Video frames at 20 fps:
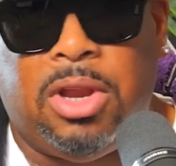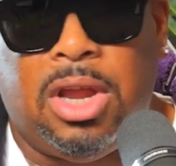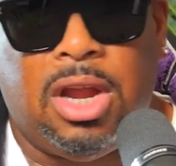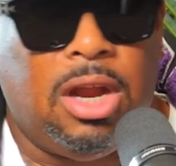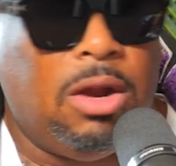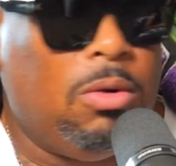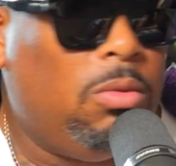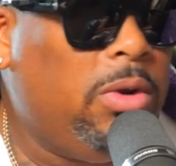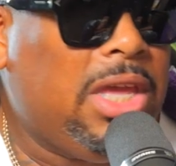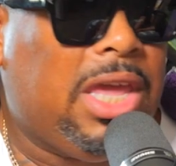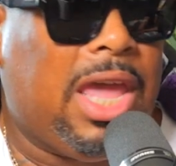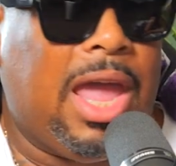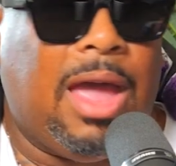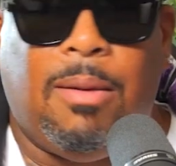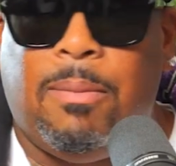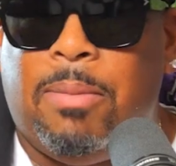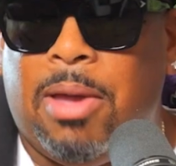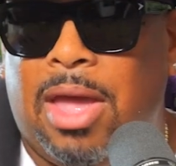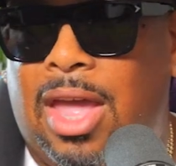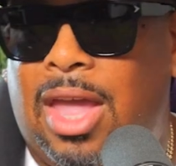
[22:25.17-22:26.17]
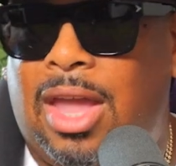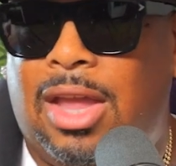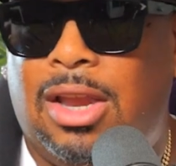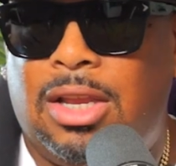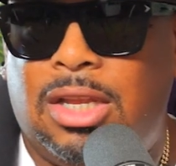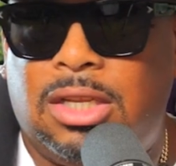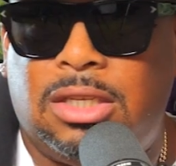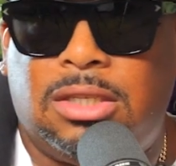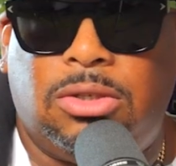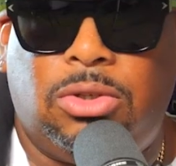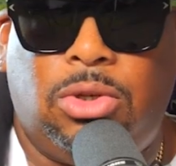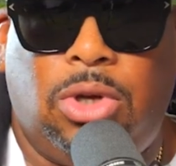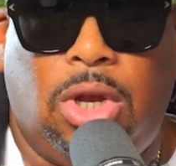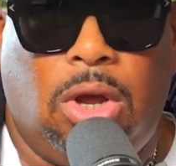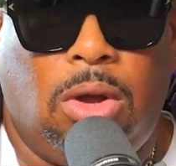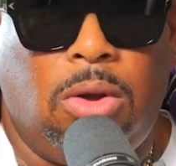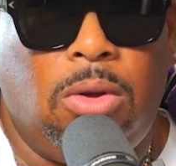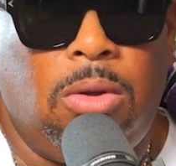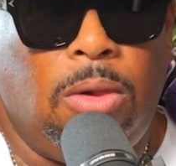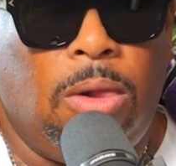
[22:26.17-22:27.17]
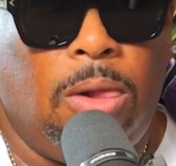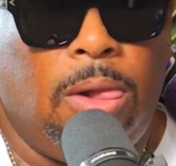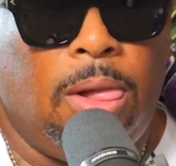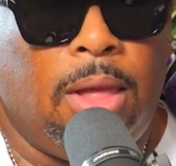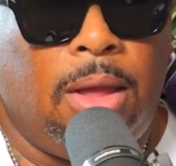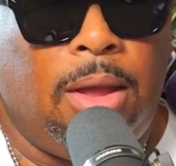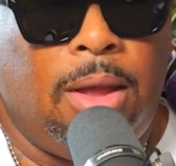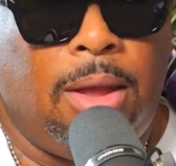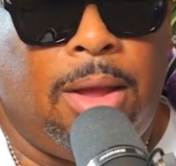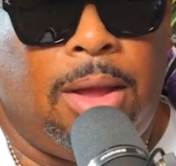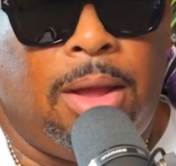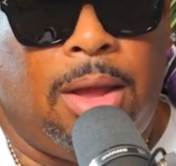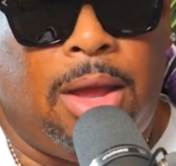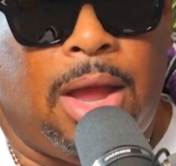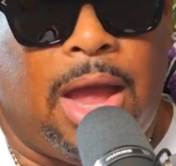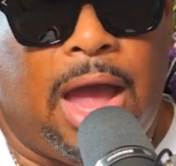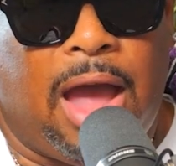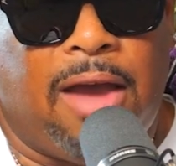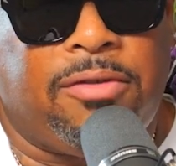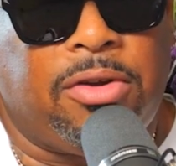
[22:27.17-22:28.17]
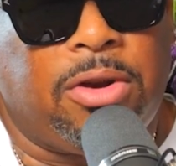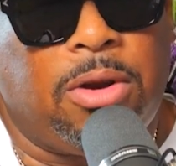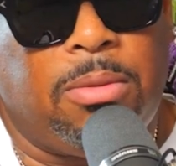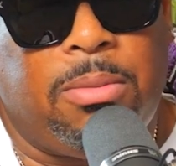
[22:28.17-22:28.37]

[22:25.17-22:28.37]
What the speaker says: there. And we campaigned as, African